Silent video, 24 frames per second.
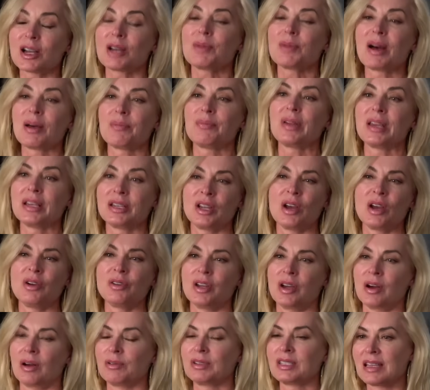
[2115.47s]
Talk about being, no,
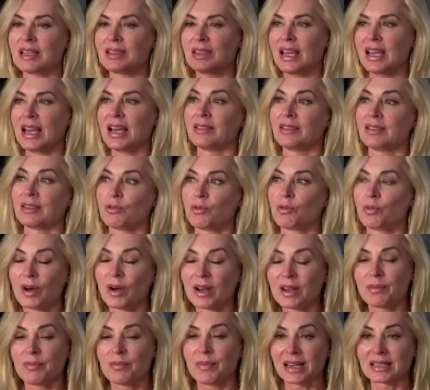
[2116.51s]
I was at the end.
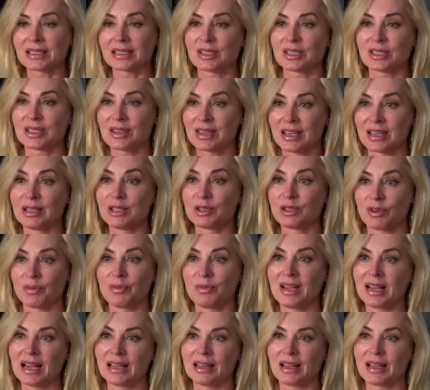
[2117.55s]
One of the best things for
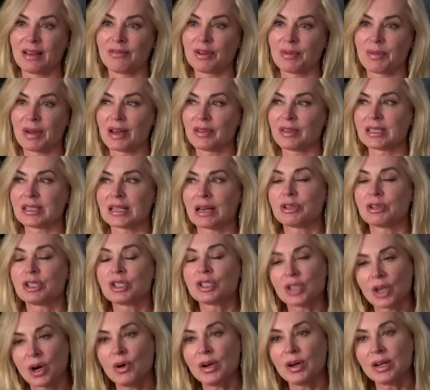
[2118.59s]
me I loved about this, I was
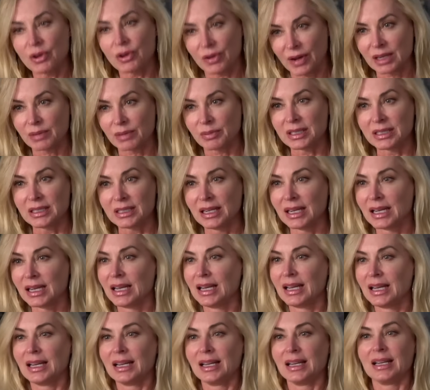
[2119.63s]
so incredibly,
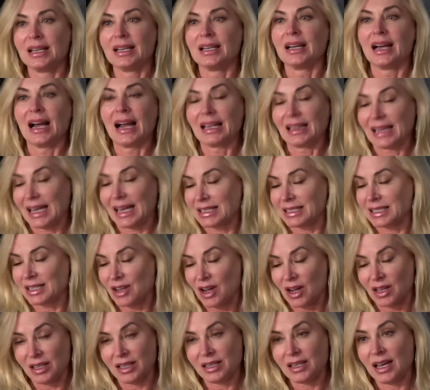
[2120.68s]
I like to
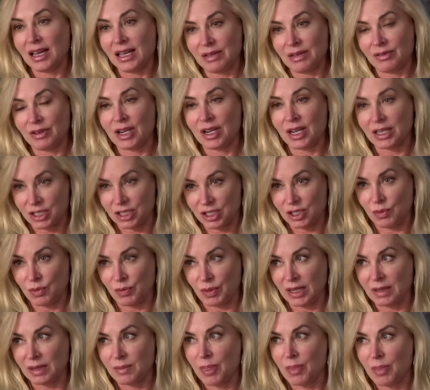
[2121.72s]
call it naive and not
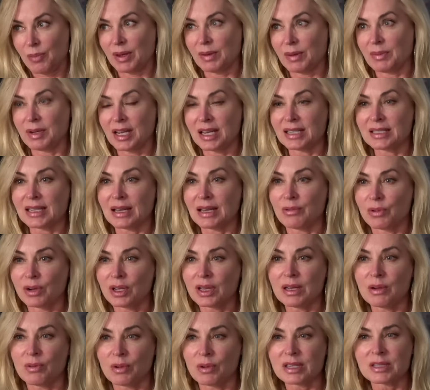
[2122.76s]
stupid, but because I
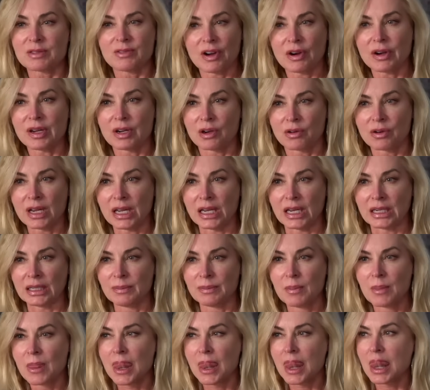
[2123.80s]
really was very
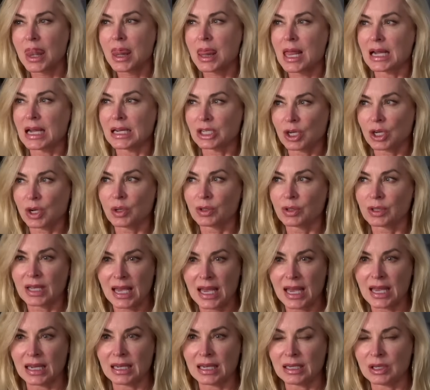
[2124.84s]
green, I told
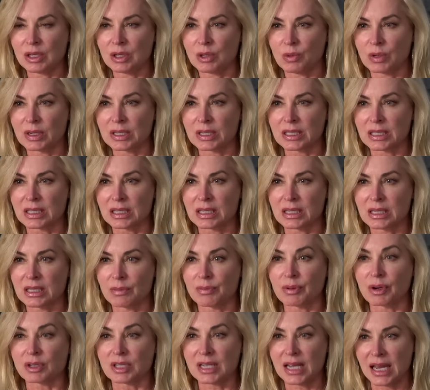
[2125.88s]
Kate, who was the
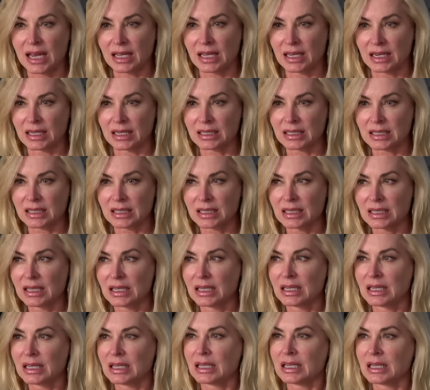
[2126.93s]
protagonist,
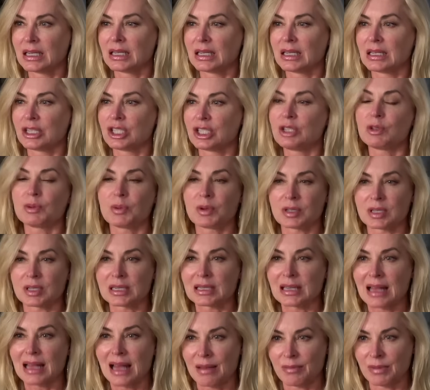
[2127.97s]
she's supposed to
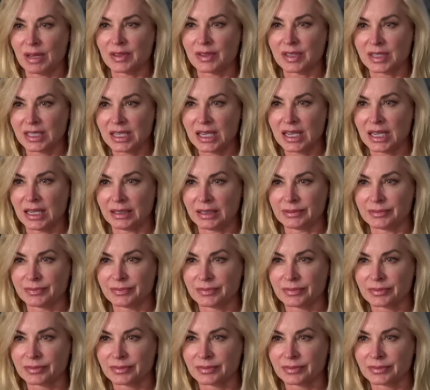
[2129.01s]
slap me in the scene.